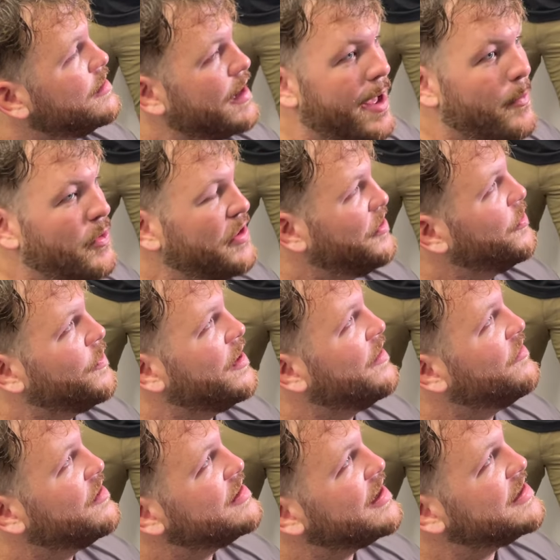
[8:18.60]
I'm willing to do
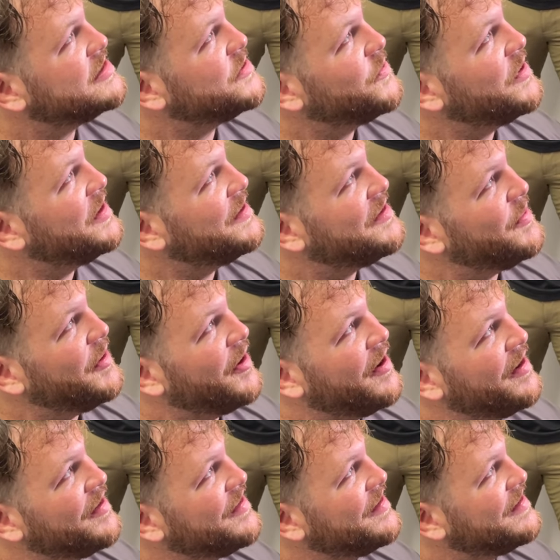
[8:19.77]
whatever it takes to win, to be
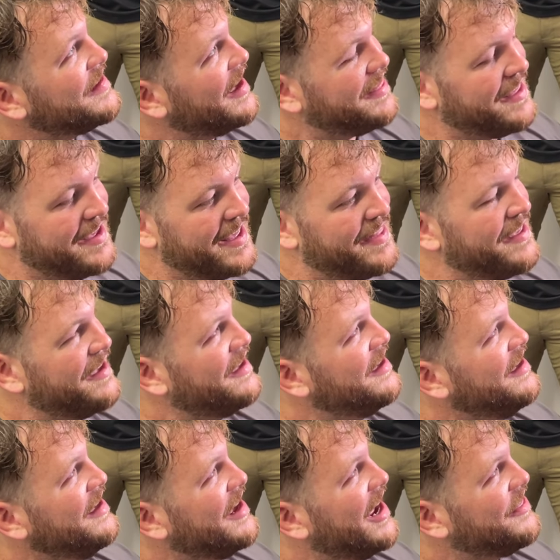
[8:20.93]
honest. I think at the
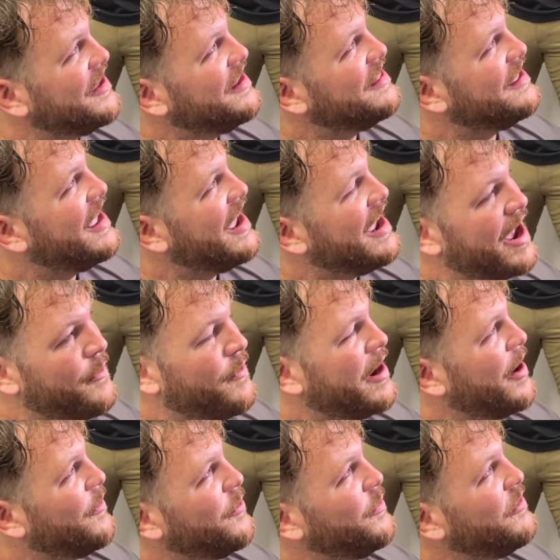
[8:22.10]
end of the day, I want
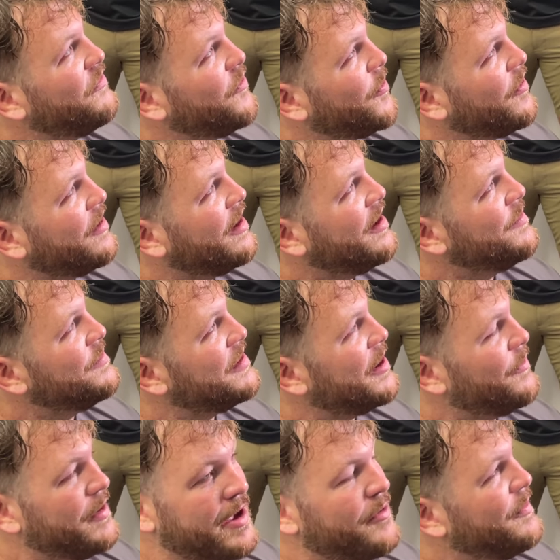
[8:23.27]
to win football games, and I
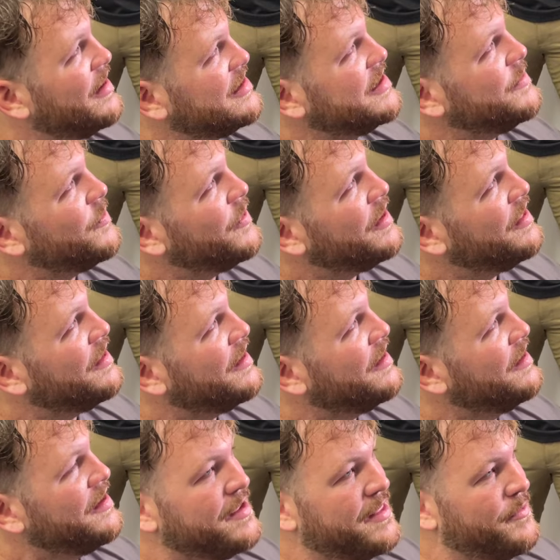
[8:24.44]
want to help my team win
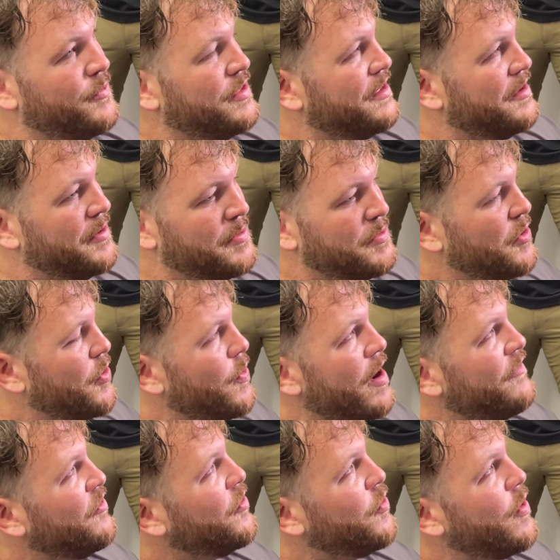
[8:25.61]

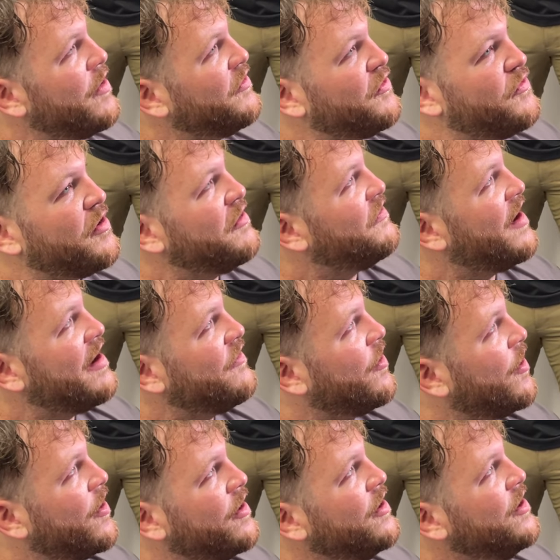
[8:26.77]
whoever the front five
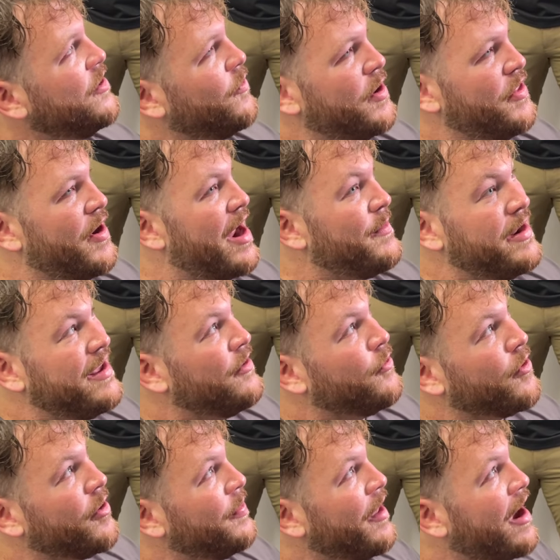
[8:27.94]
are, whether I'm in it
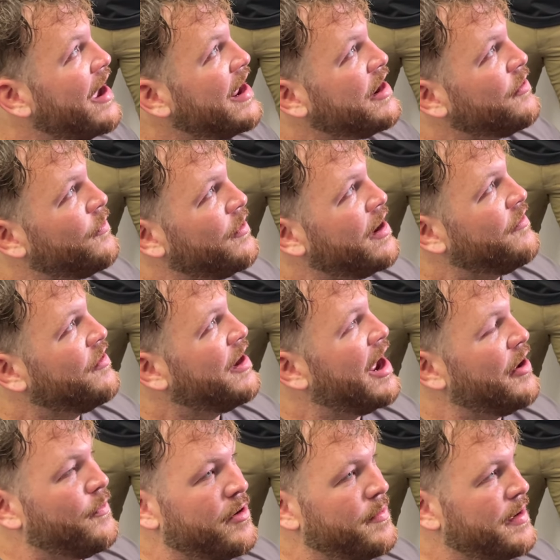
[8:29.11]
or I'm not in it, whatever, I
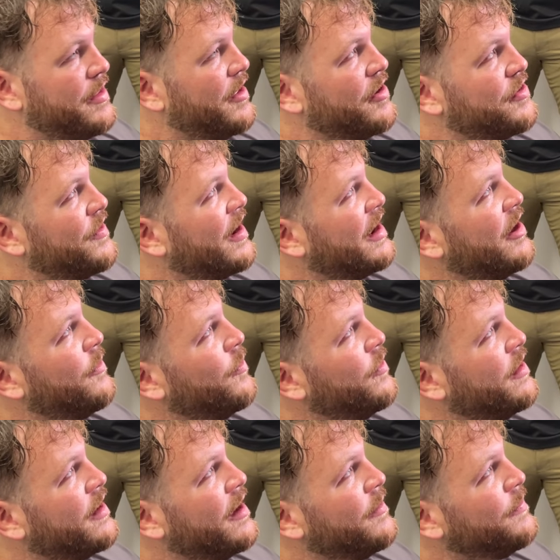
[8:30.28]
want to be there so I can help win
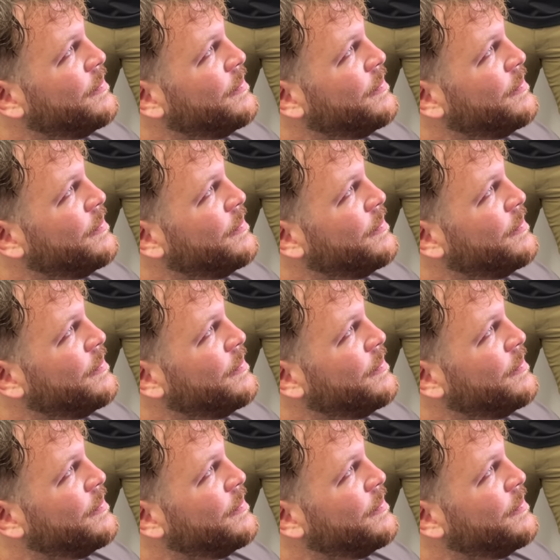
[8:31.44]
the game.